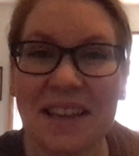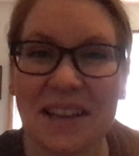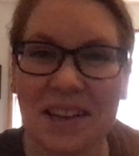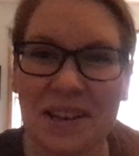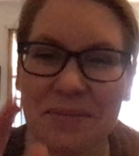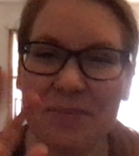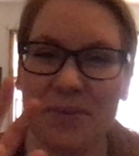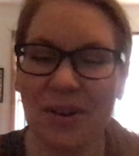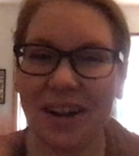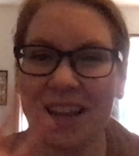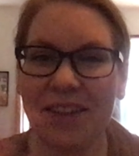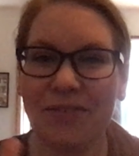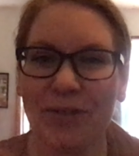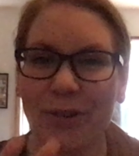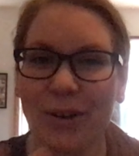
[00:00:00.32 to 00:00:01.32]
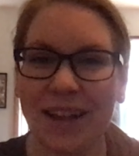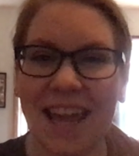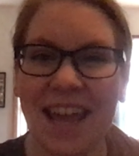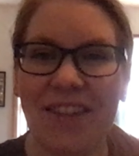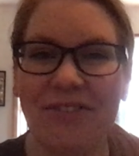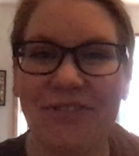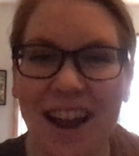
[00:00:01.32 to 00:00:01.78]
Good morning,
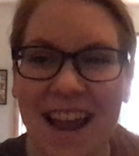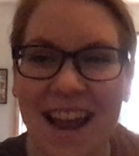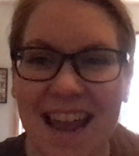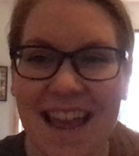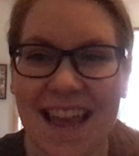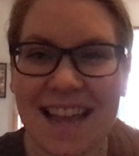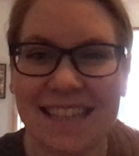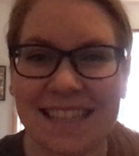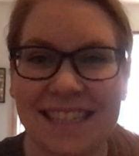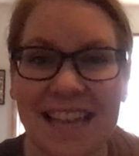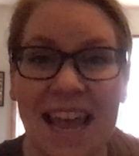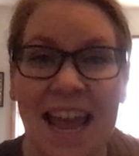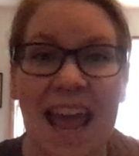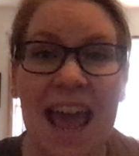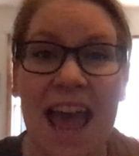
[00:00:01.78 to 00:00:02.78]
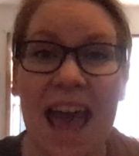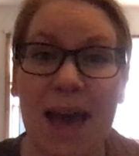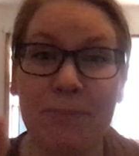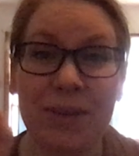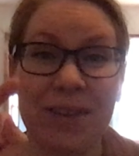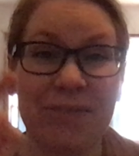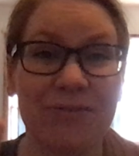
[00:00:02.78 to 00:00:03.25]
4K friends.
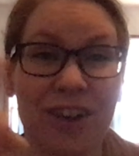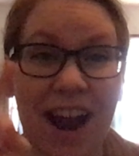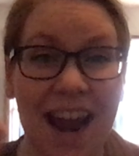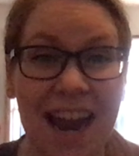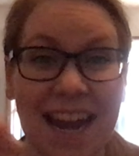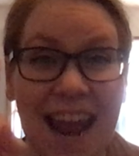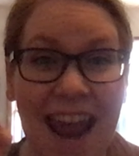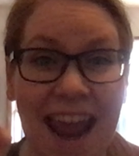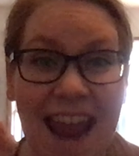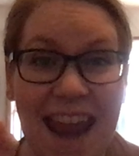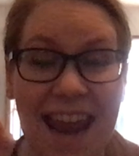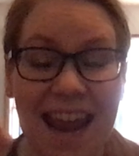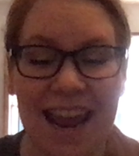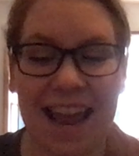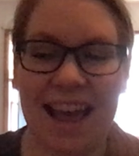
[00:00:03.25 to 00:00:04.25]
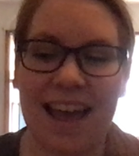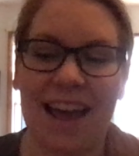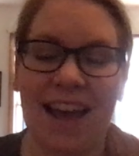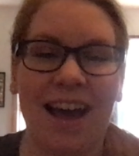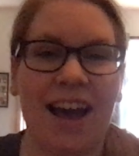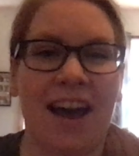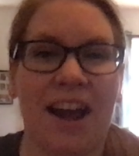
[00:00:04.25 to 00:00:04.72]
Happy Friday.
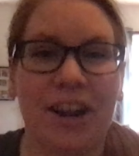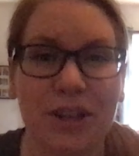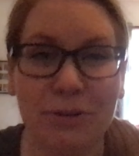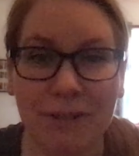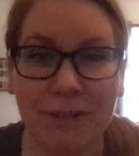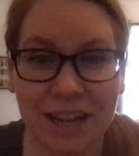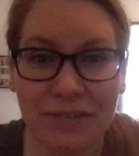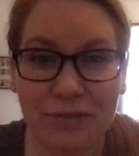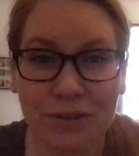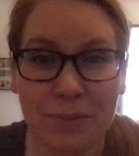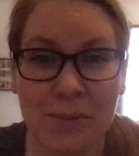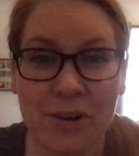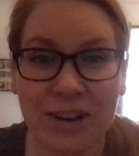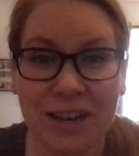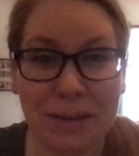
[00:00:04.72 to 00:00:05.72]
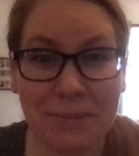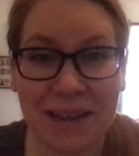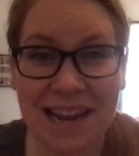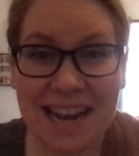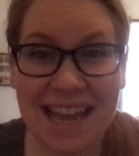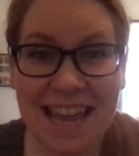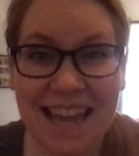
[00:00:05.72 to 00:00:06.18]
Are you ready for morning
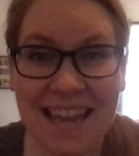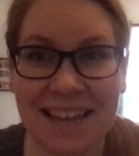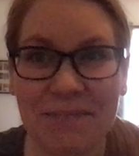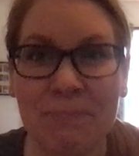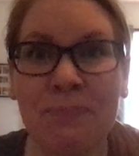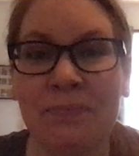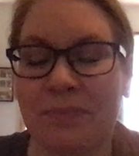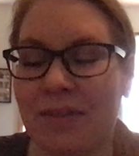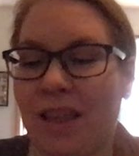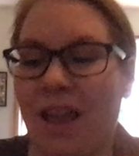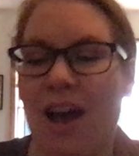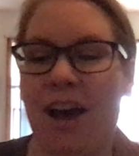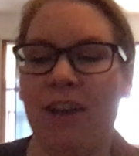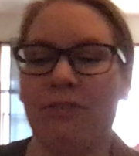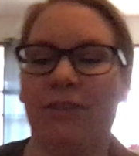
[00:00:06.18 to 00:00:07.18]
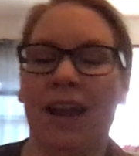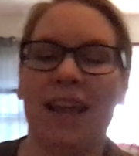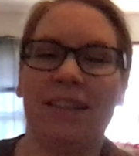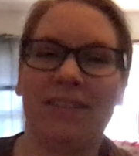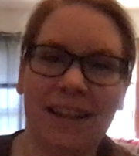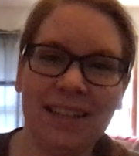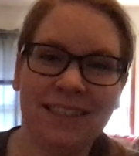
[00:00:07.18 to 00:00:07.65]
meeting? All
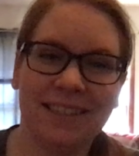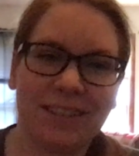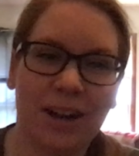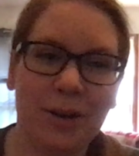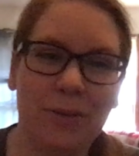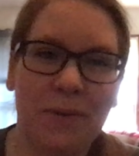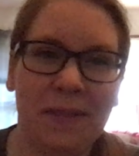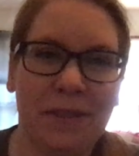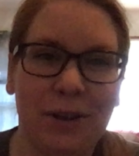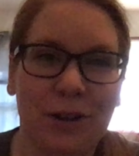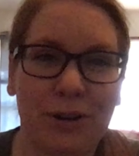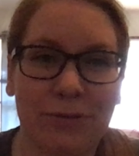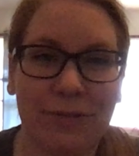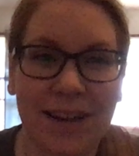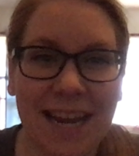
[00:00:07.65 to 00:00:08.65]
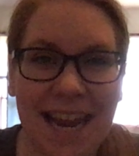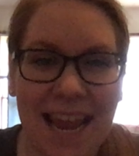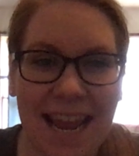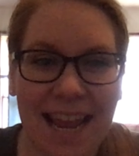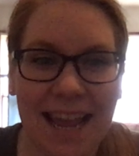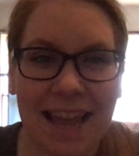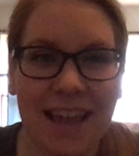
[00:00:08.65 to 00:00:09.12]
right, let's start with a
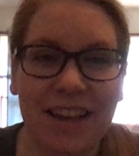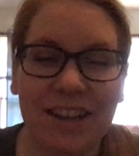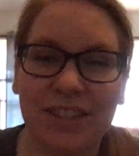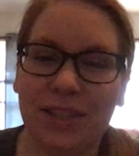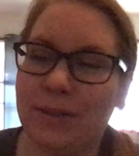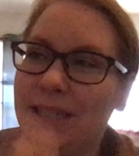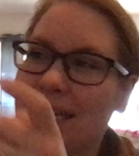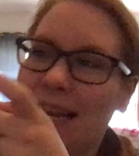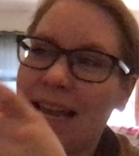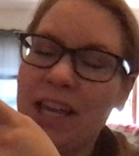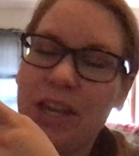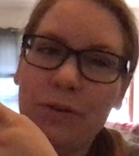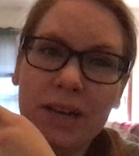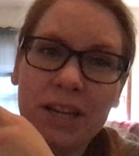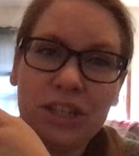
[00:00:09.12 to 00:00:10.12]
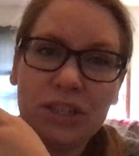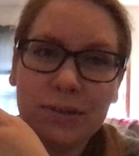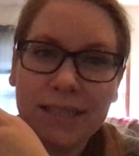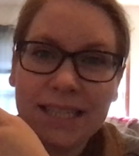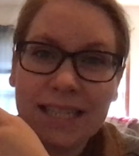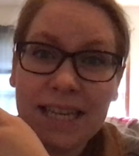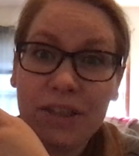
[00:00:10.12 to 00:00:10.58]
greeting. So today you can choose
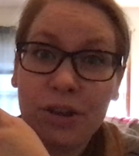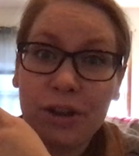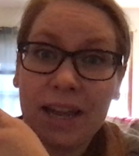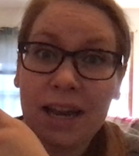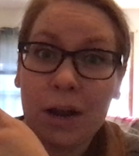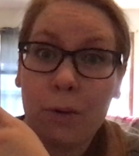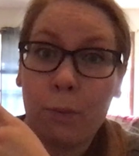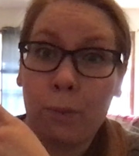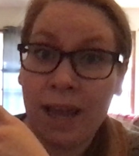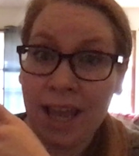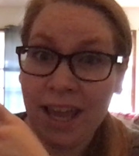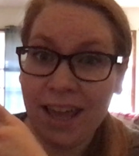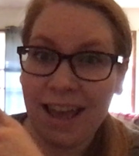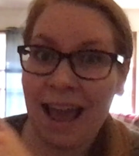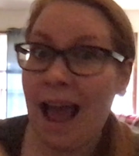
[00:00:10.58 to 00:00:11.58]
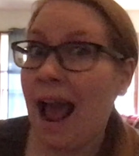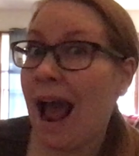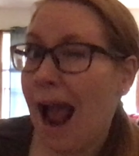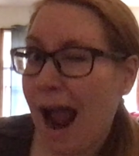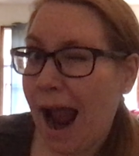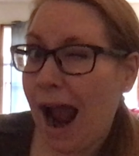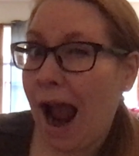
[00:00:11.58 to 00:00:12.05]
to either get a wink
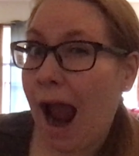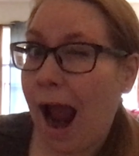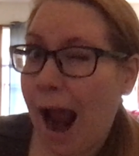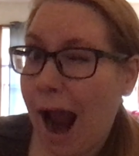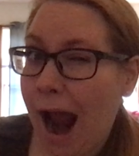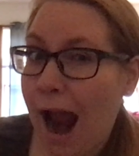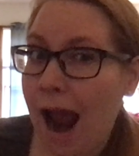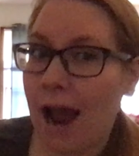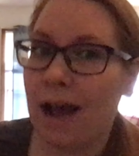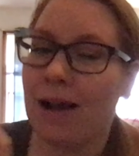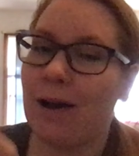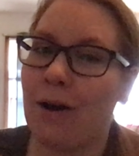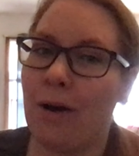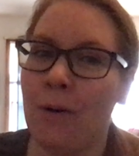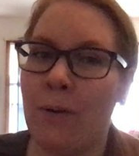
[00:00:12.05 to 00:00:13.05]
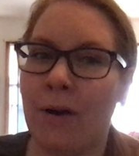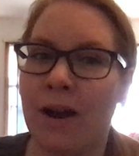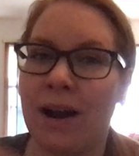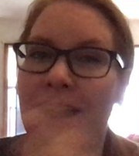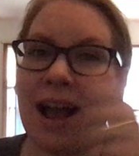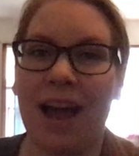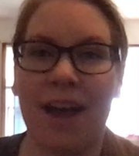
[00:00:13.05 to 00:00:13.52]

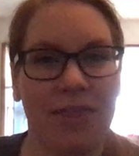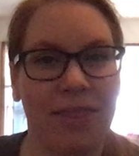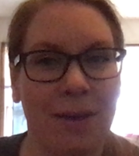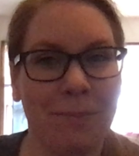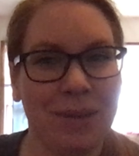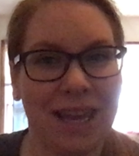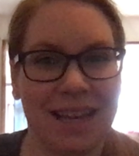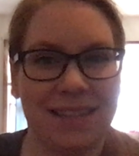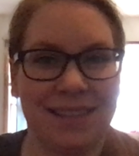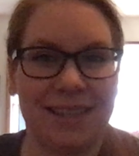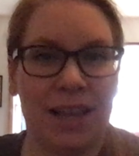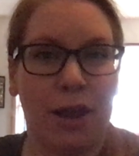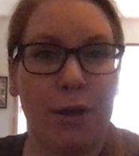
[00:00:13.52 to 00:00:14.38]
or a thumb kiss.